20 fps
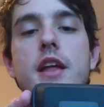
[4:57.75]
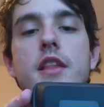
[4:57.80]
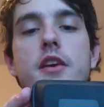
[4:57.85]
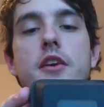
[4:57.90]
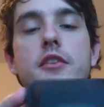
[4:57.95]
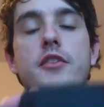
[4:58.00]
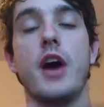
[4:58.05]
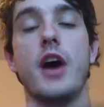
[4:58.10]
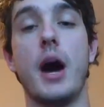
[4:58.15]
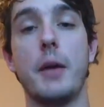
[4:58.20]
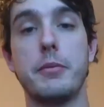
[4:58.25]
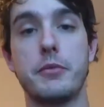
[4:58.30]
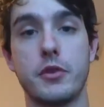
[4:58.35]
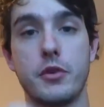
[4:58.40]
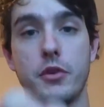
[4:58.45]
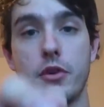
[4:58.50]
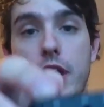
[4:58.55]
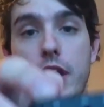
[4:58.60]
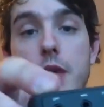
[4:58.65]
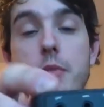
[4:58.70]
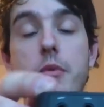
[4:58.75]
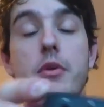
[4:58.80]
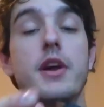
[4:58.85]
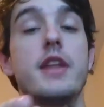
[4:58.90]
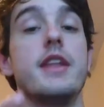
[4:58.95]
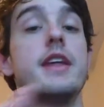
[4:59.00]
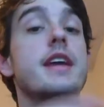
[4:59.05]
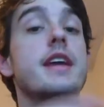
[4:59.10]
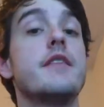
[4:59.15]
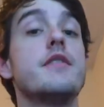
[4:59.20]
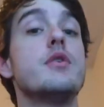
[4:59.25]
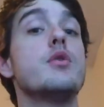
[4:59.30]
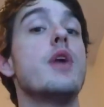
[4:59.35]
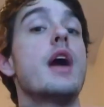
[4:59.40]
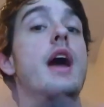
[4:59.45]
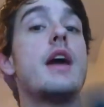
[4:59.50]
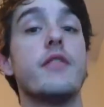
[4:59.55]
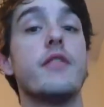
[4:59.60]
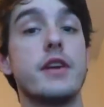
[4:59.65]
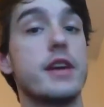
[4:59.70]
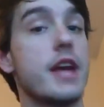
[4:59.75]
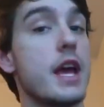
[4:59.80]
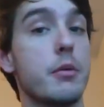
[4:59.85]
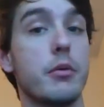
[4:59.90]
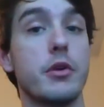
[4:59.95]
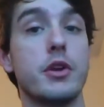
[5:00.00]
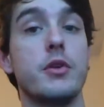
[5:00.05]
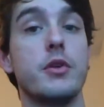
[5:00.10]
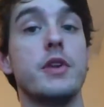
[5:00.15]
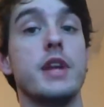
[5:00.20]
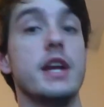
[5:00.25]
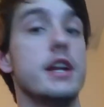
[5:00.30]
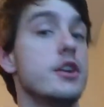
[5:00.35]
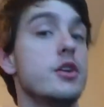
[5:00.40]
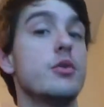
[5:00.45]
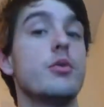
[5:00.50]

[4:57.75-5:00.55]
There's the optical cable, and they give you every cable you need.